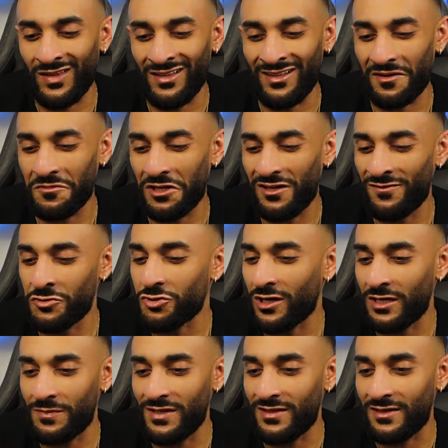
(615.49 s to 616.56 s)
Like, I'm not even trying
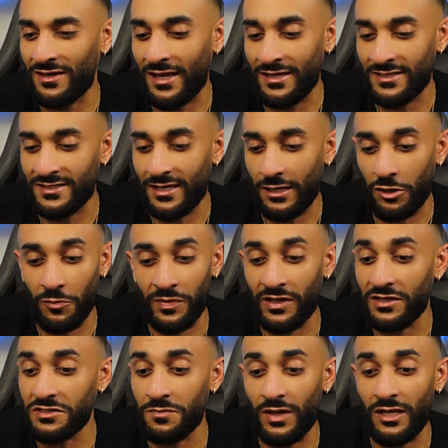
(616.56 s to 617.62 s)
to be the naysayer,
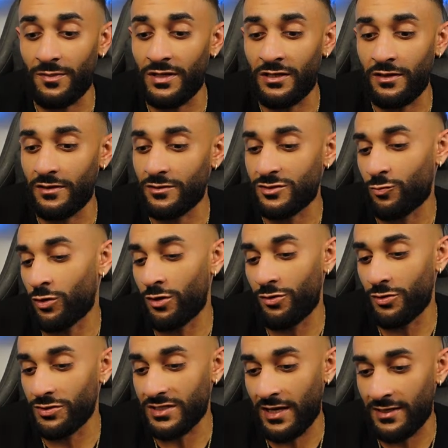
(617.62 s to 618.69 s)
because maybe it's one of
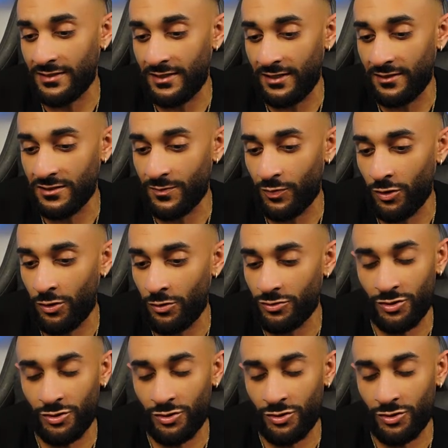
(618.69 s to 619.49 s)
those ideas, bro.